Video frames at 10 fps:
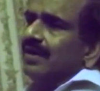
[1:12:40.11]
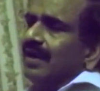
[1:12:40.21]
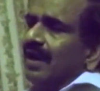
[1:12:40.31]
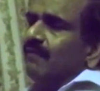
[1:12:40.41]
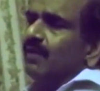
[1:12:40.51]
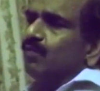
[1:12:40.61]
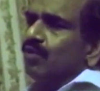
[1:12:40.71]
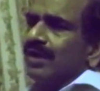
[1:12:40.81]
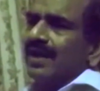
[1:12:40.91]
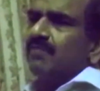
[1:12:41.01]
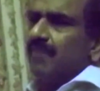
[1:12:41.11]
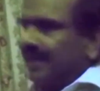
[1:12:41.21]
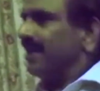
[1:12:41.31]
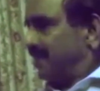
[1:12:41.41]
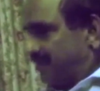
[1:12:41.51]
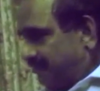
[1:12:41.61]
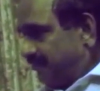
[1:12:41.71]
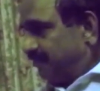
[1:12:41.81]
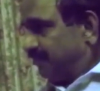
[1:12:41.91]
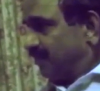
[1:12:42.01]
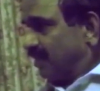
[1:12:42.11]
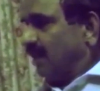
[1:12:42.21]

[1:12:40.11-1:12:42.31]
But I will put like mirror